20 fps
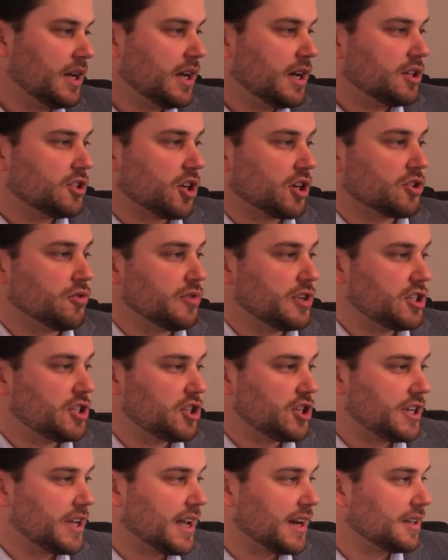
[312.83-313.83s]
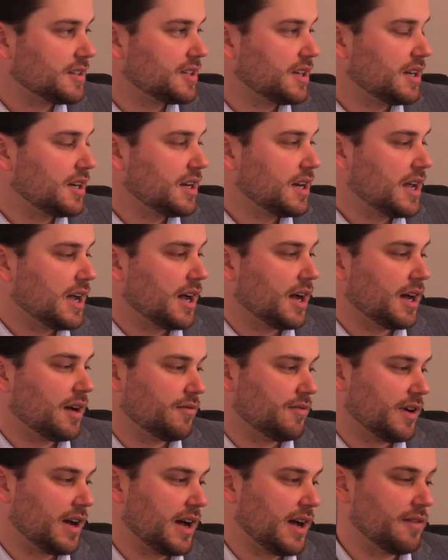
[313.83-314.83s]
Dr. Rishi Ganison
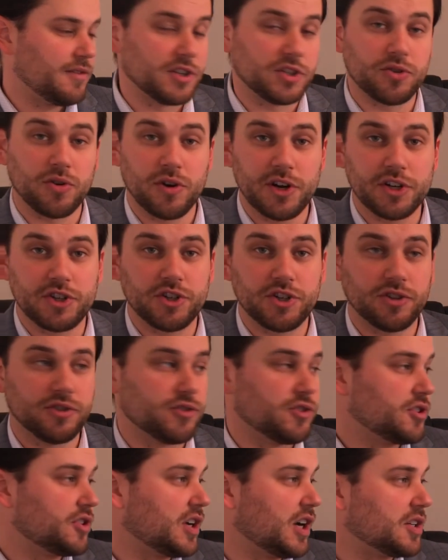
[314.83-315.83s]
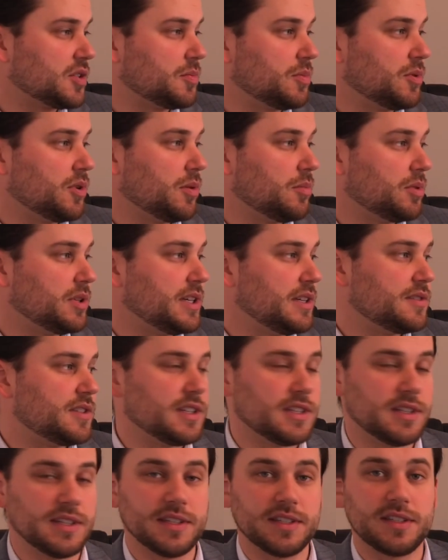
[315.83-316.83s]
of Victoria Children's Hospital believes
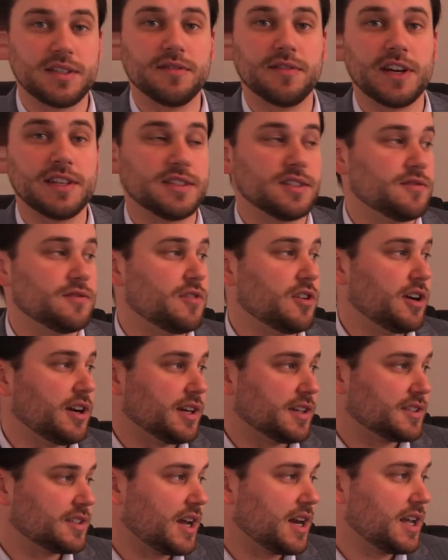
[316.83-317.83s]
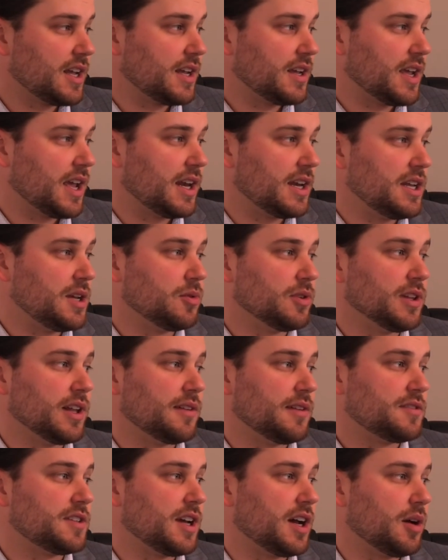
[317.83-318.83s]
that this device is very exciting, and he would
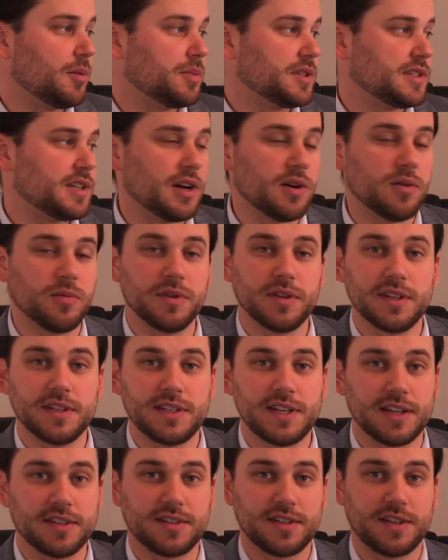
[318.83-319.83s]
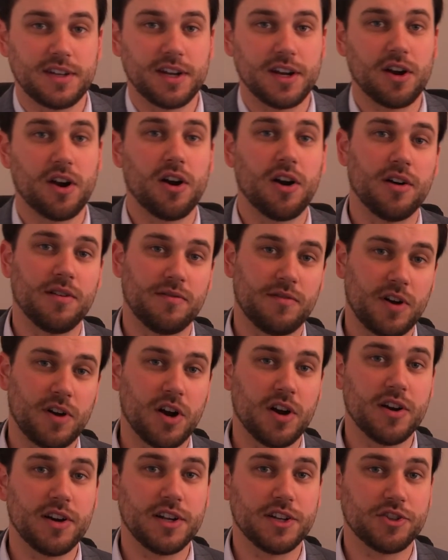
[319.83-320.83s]
love to help us out with the testing of
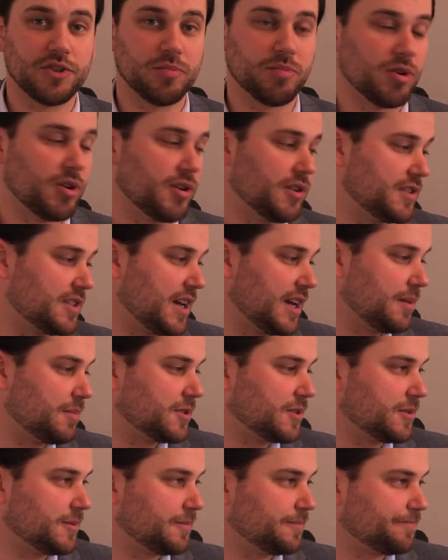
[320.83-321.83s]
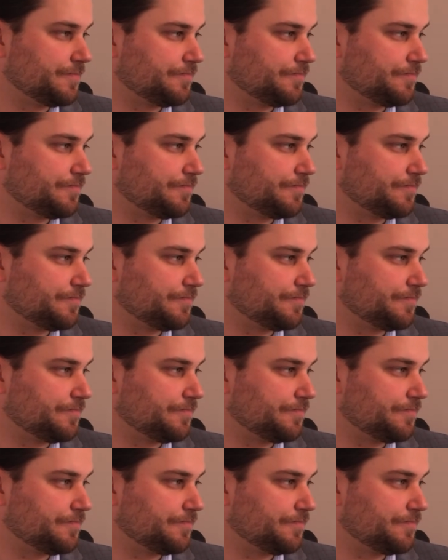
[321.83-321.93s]
our initial prototypes.